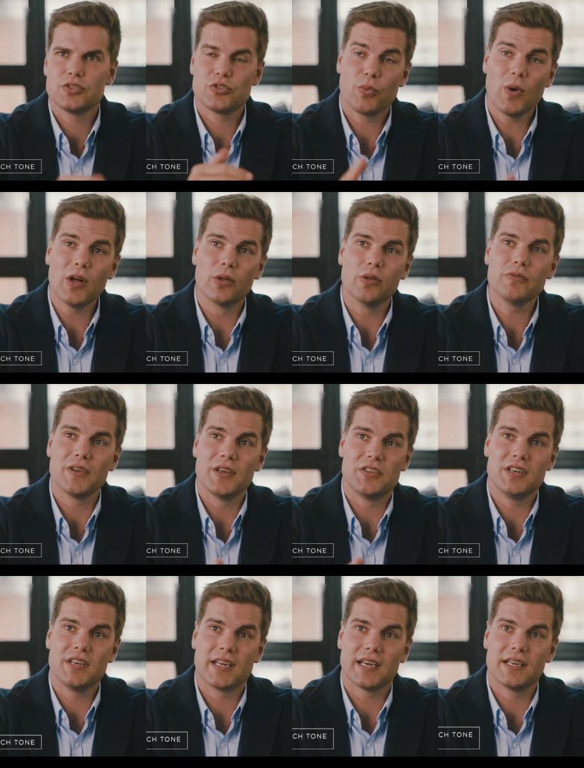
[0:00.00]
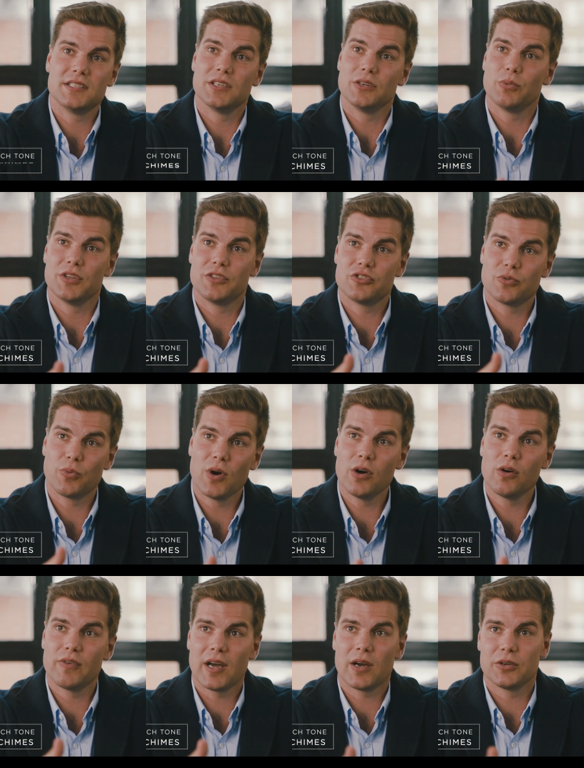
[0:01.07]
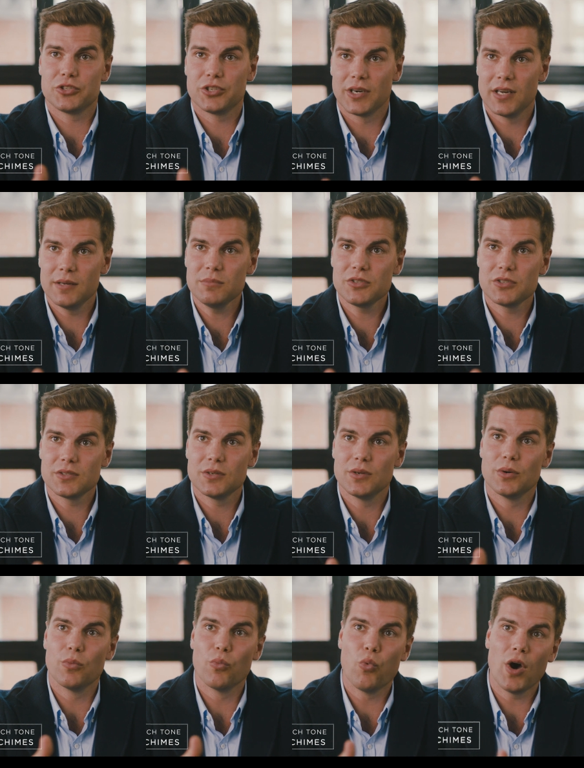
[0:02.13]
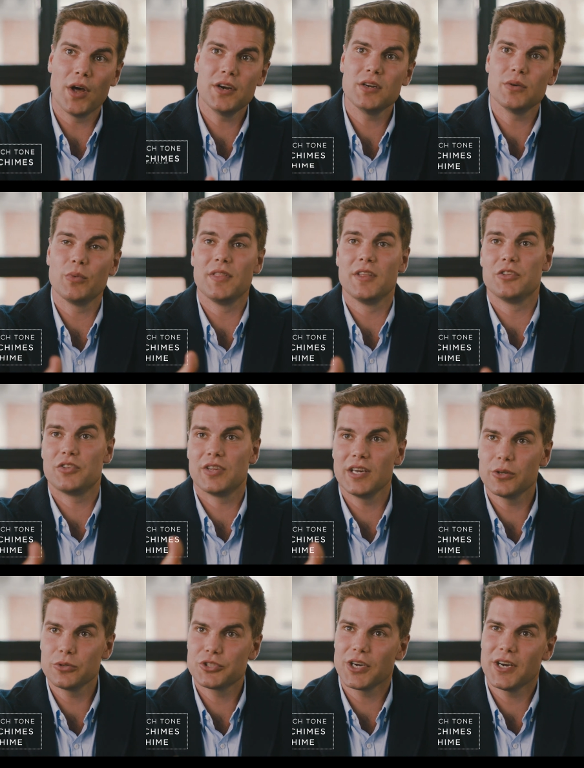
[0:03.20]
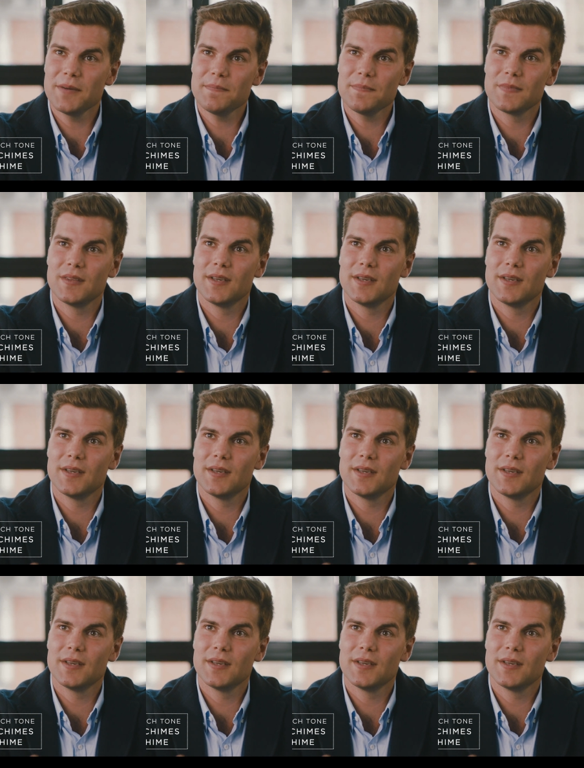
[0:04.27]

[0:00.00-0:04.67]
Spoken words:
12 is indicated with 12-hour chimes, 1 with a single chime,